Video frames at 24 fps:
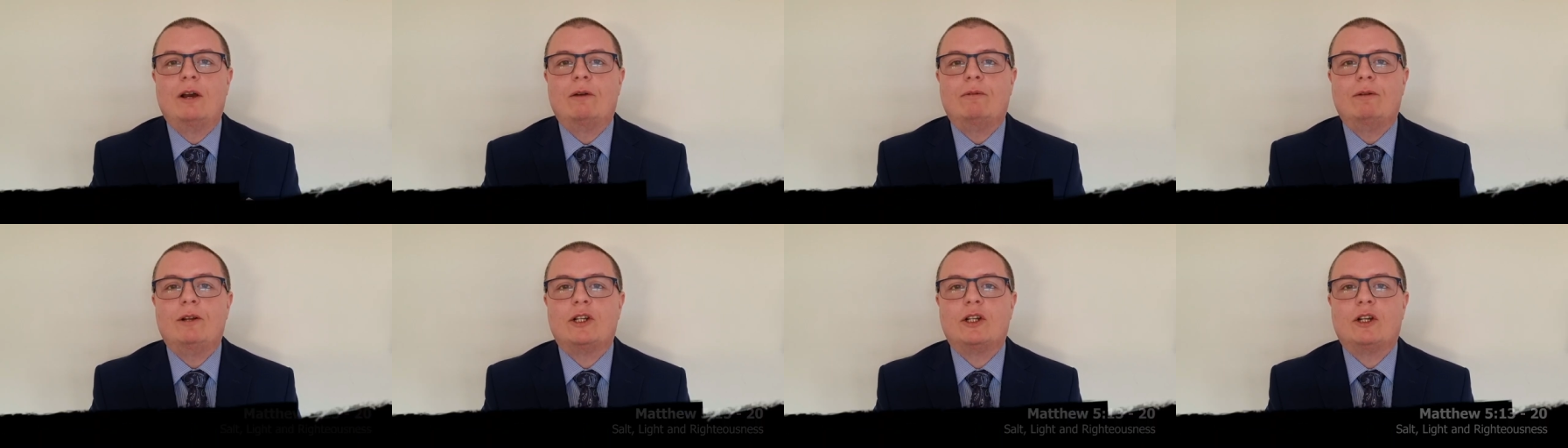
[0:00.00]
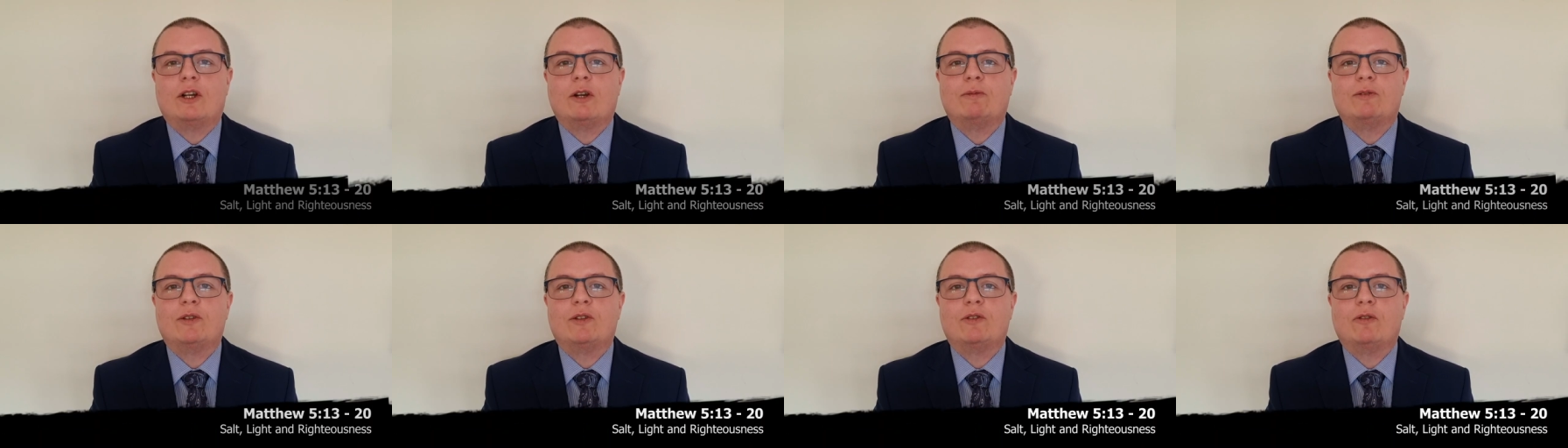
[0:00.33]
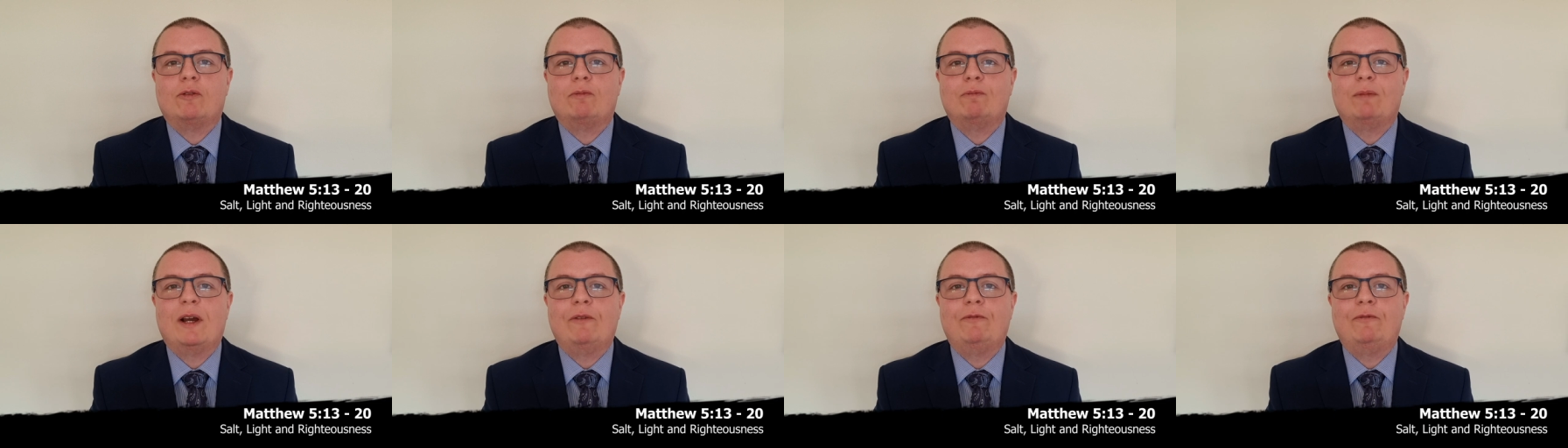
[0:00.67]
which comes
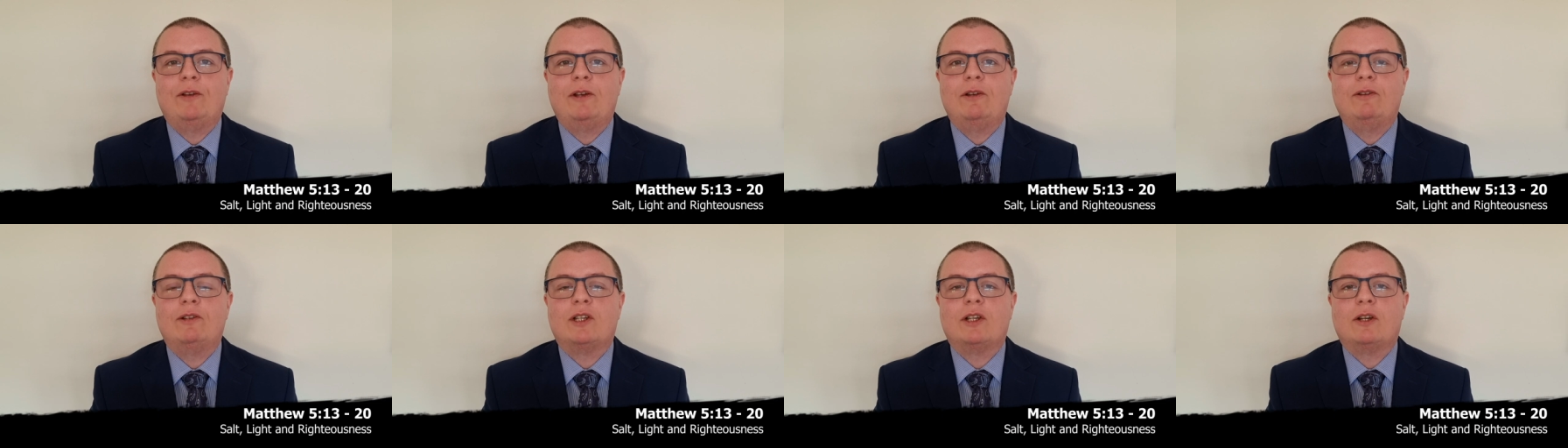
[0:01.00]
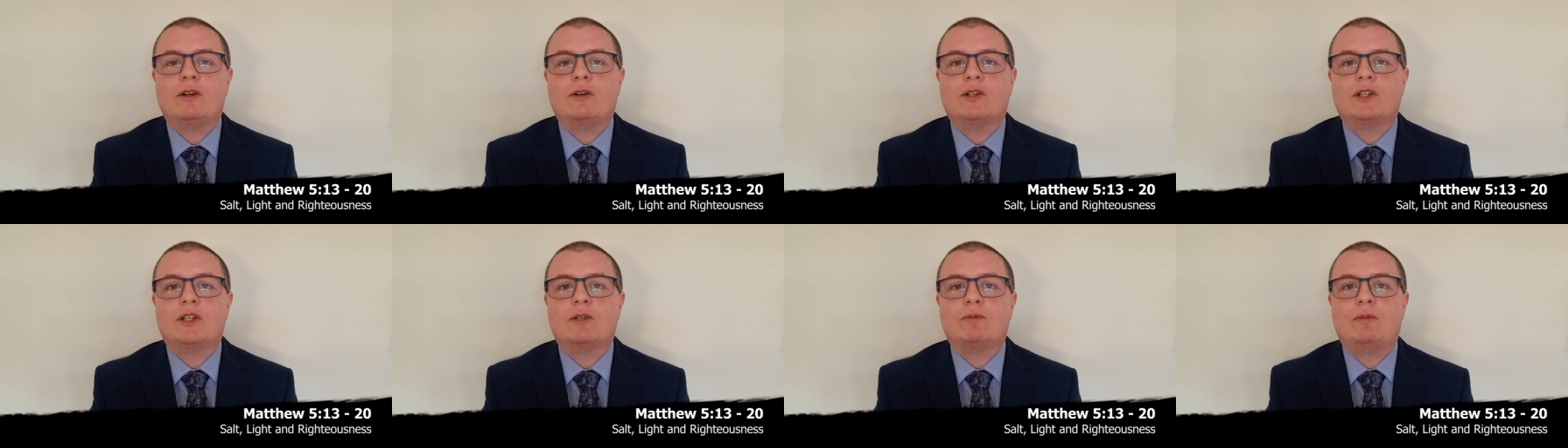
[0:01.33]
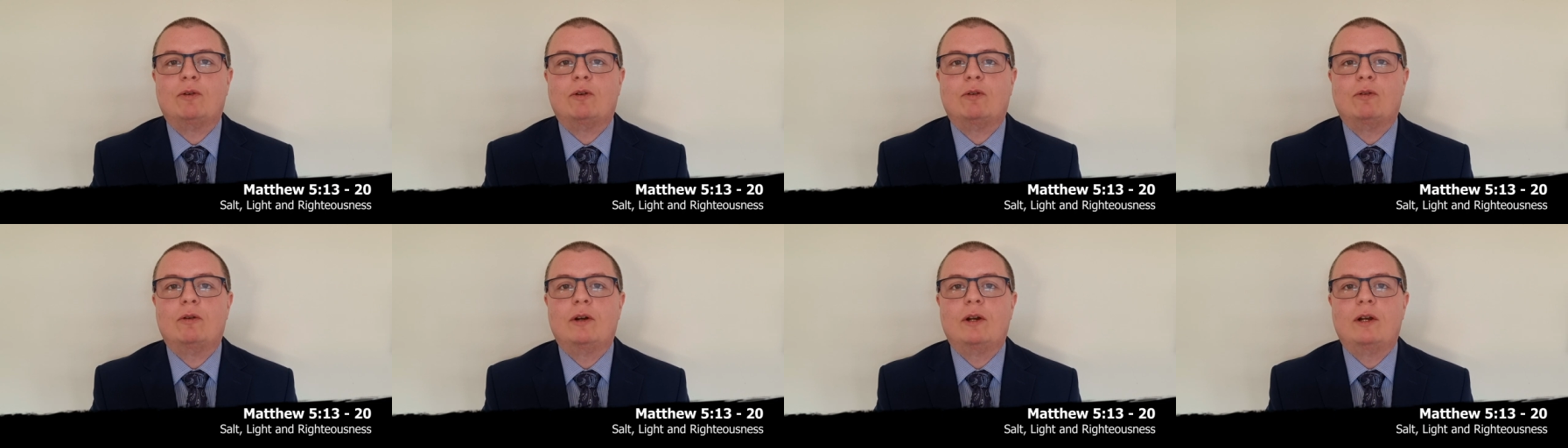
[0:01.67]
from Matthew's
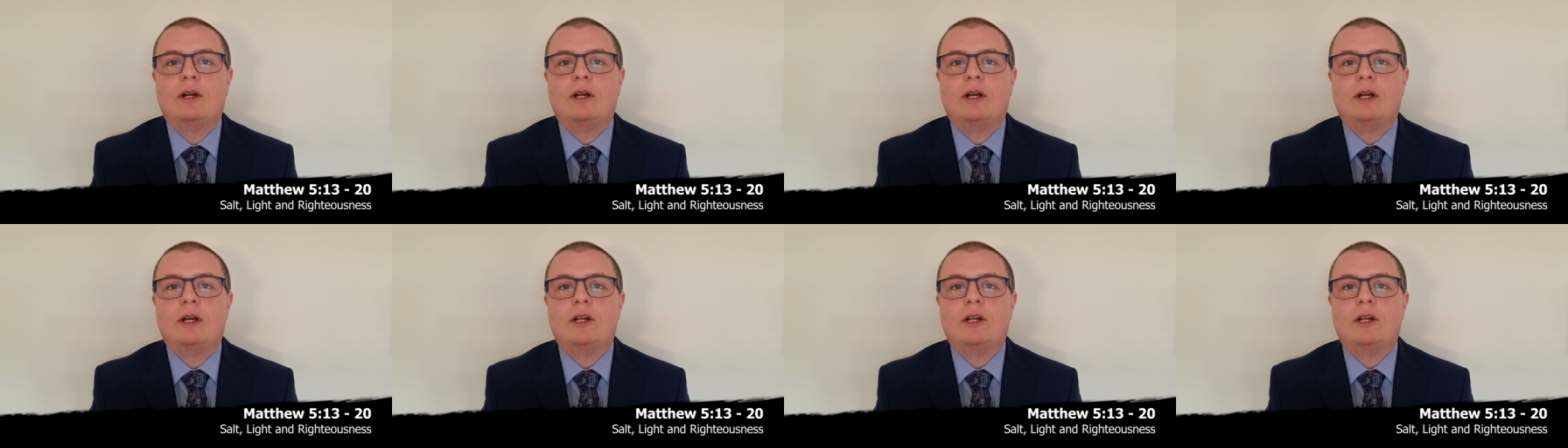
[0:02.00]
Gospel,